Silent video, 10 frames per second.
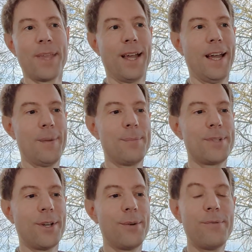
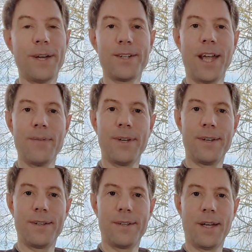So in fact, I have
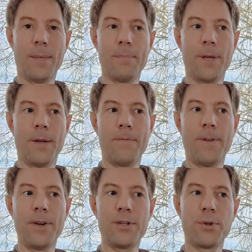a
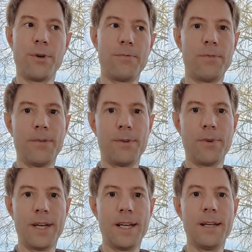very sort of rough and
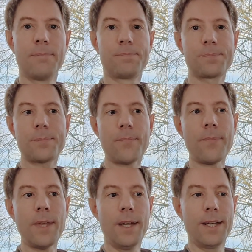ready
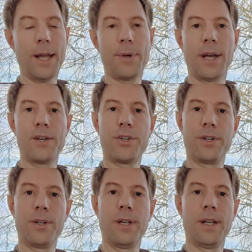
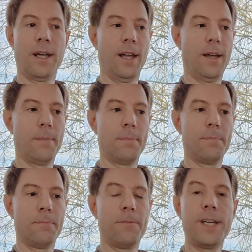calculation
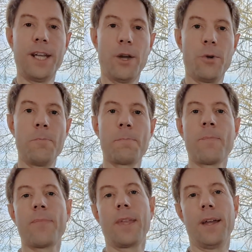video.
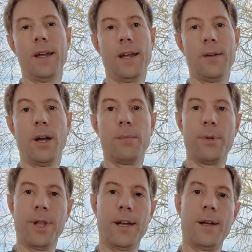I'll
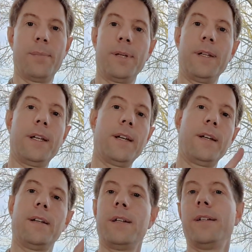put that up in the